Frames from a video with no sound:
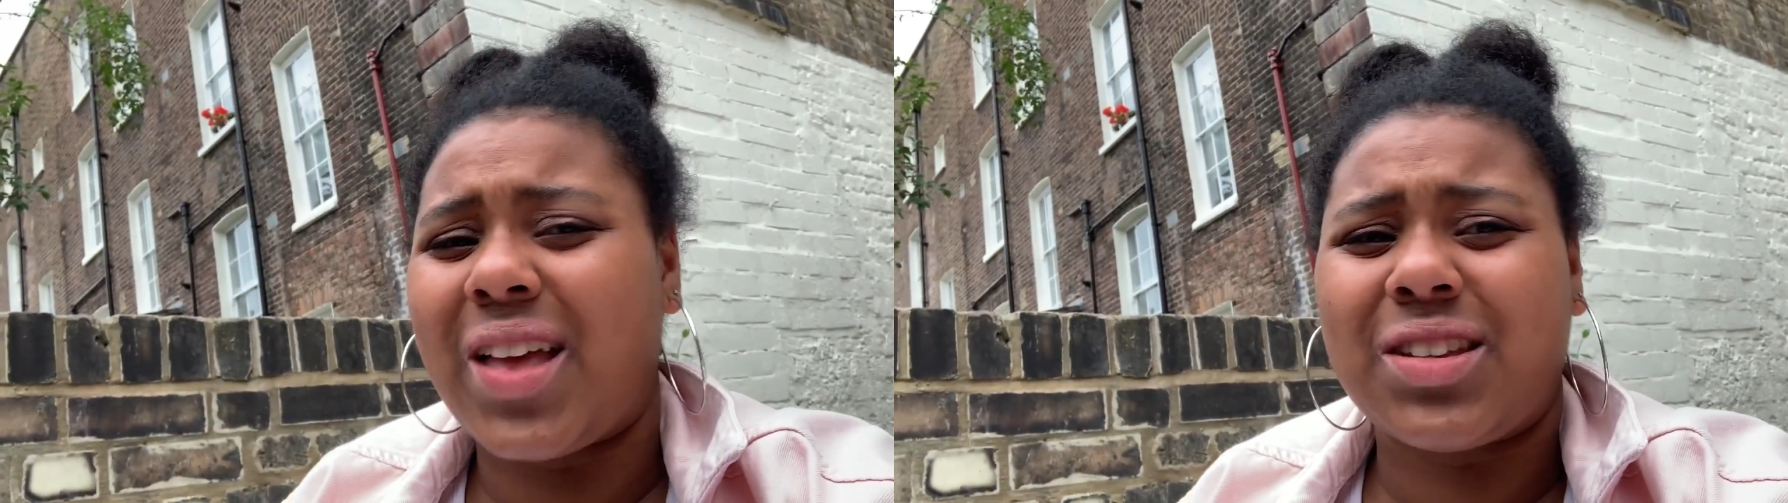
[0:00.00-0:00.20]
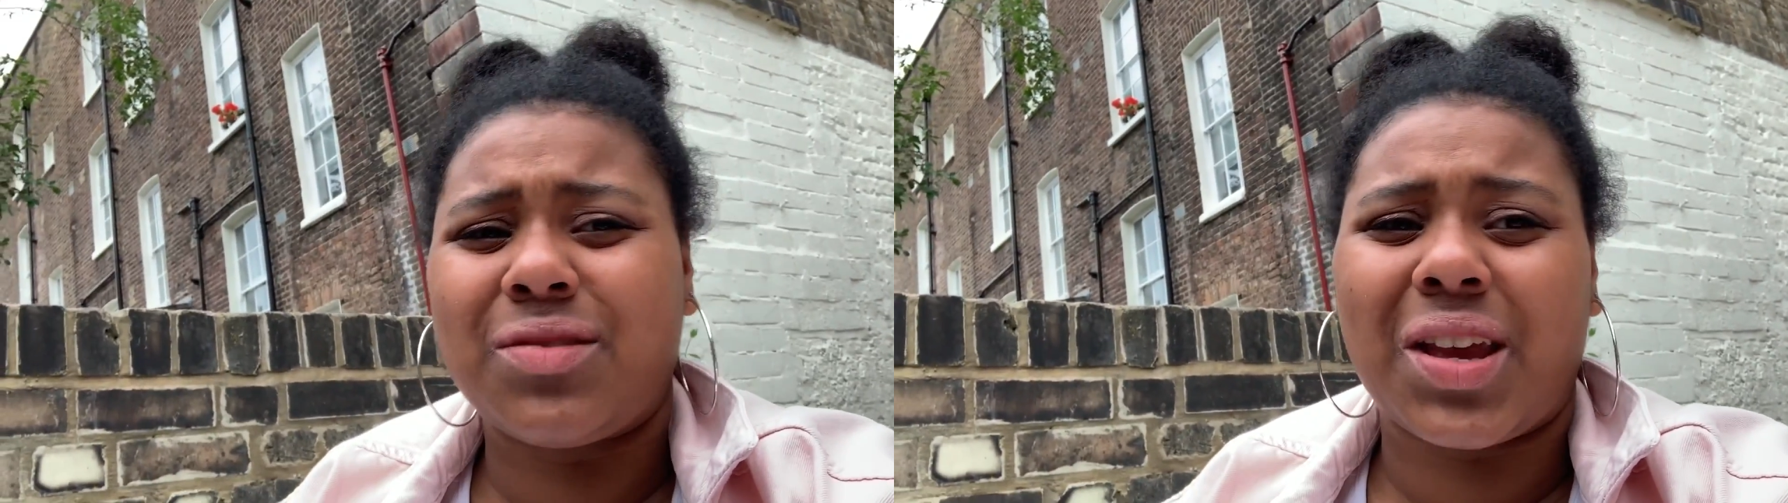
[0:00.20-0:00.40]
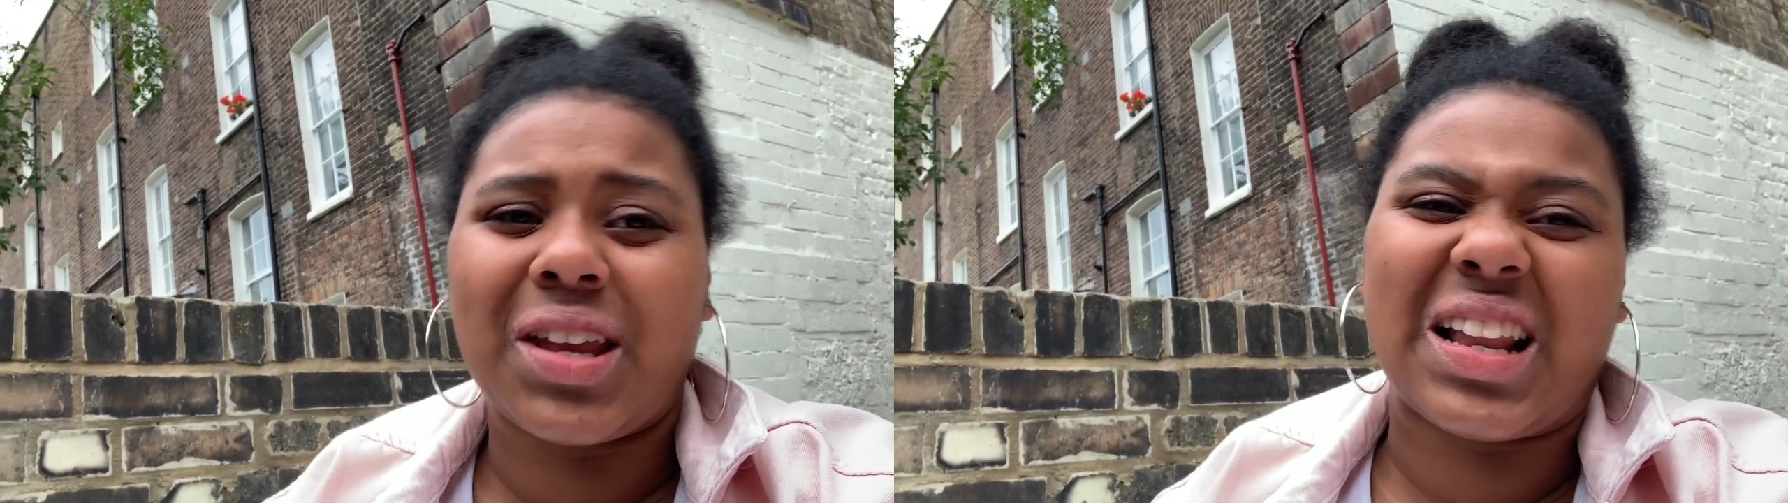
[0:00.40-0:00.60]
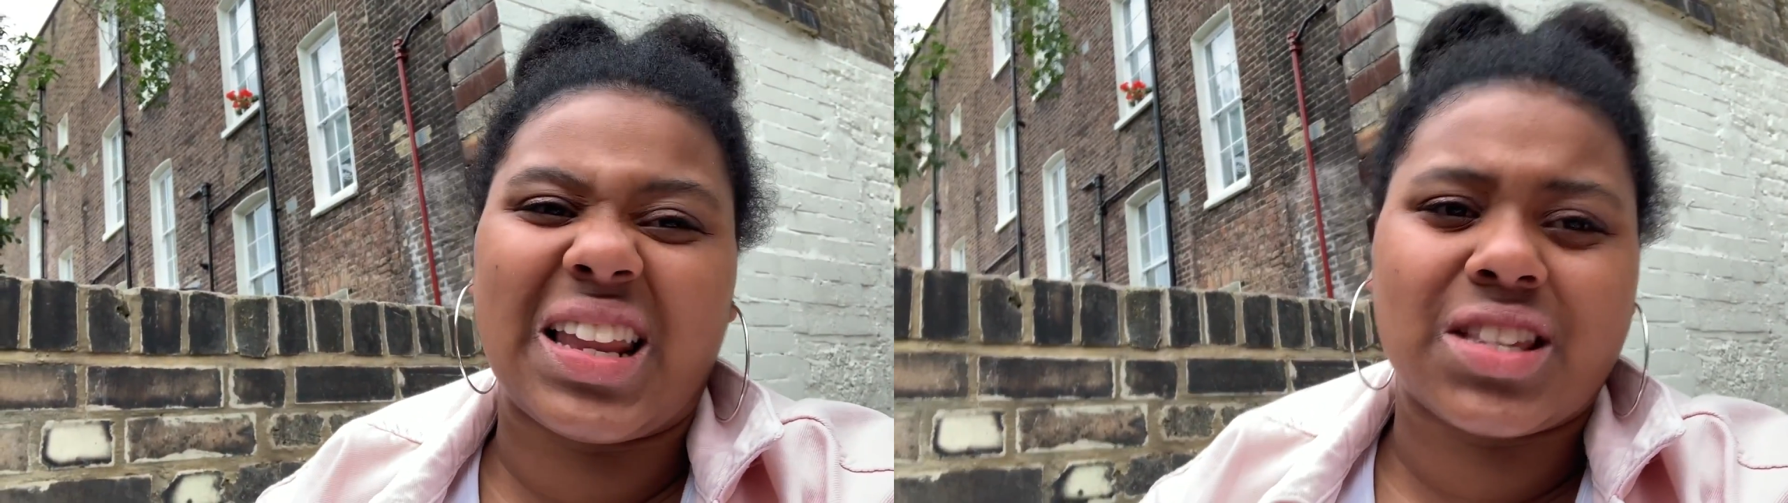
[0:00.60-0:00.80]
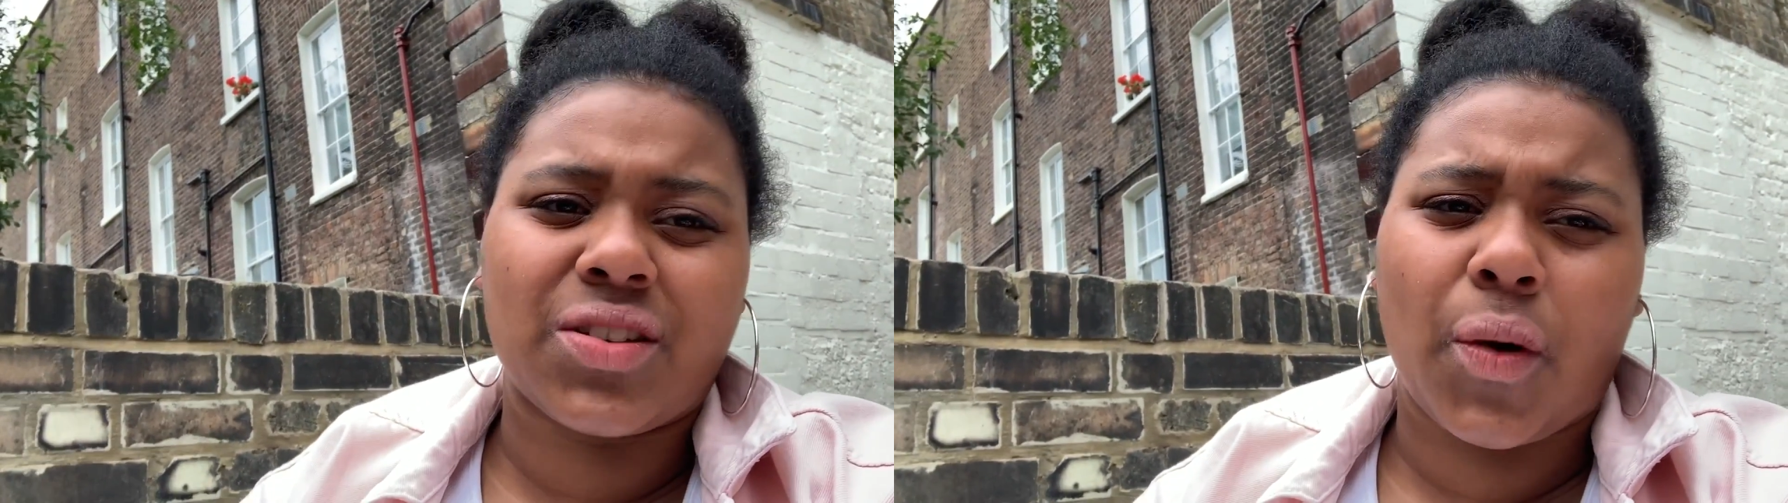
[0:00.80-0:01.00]
this was like the
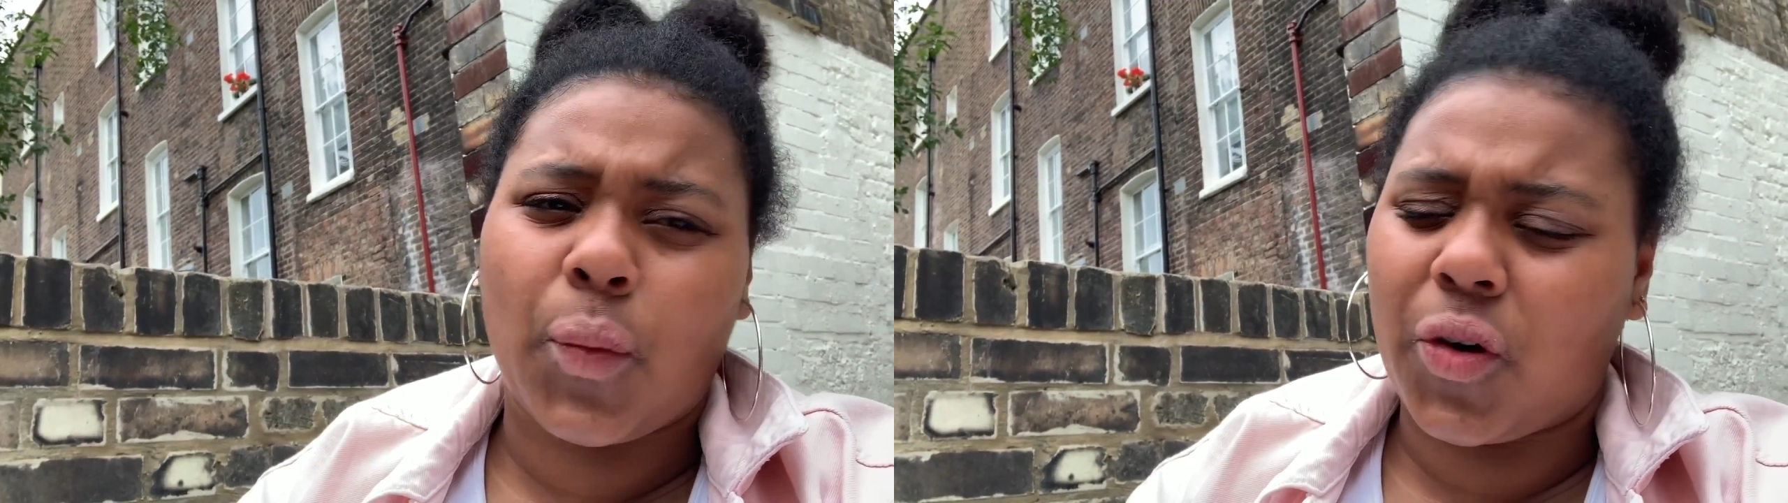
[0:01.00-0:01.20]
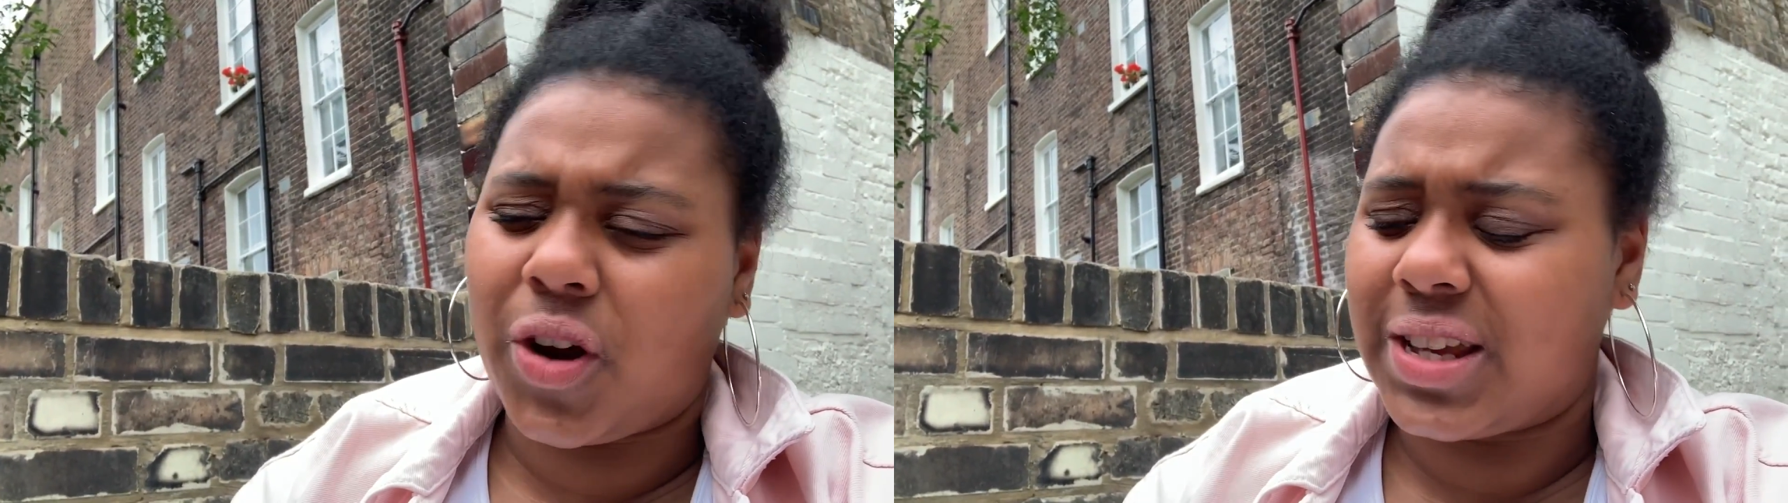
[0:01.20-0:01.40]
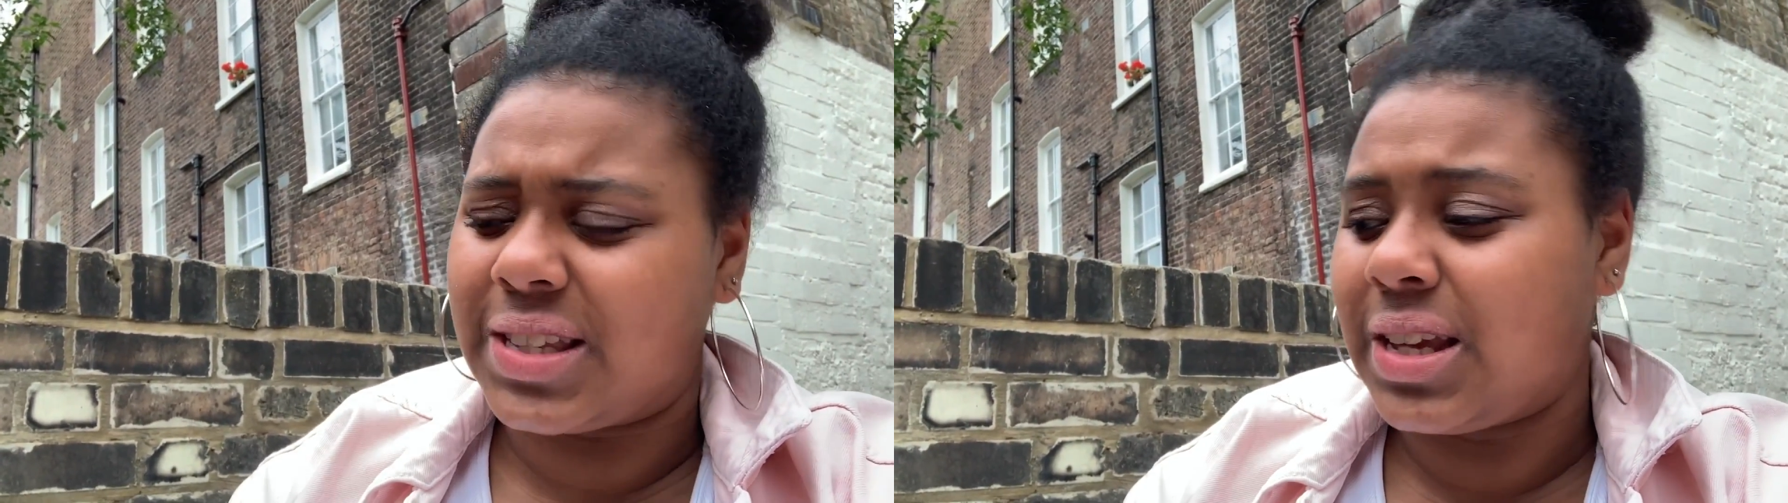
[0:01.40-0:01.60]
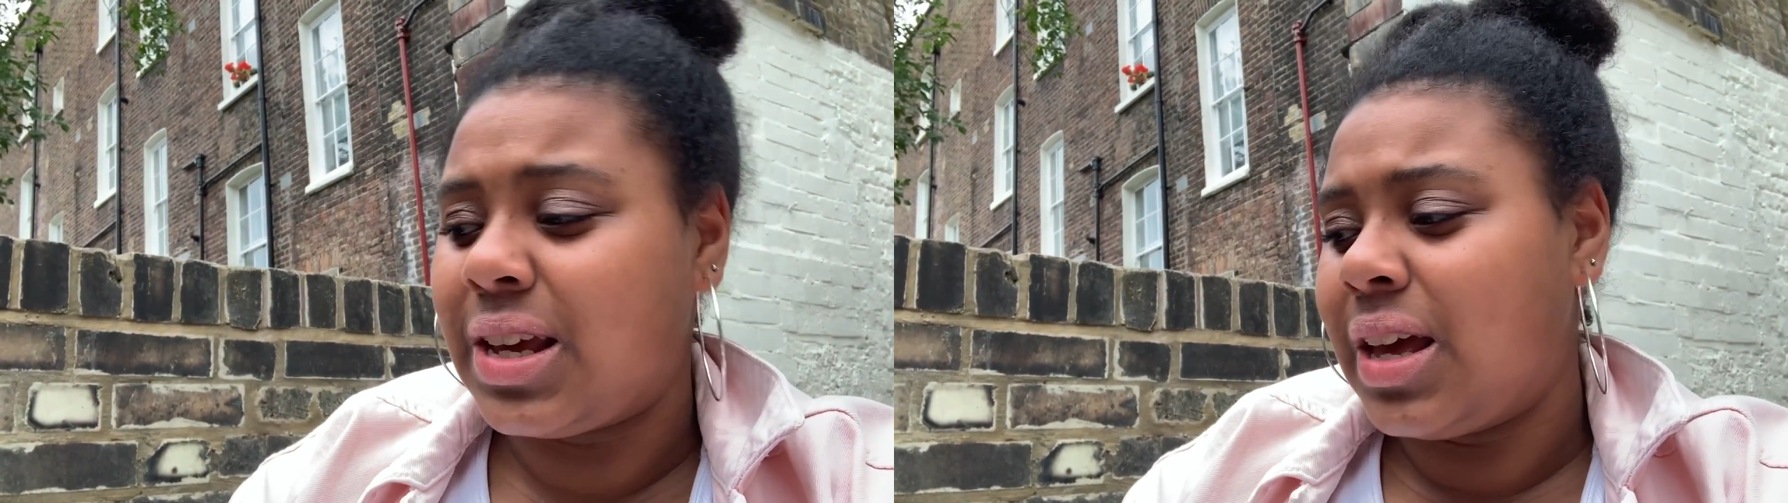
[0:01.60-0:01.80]
least of our worries.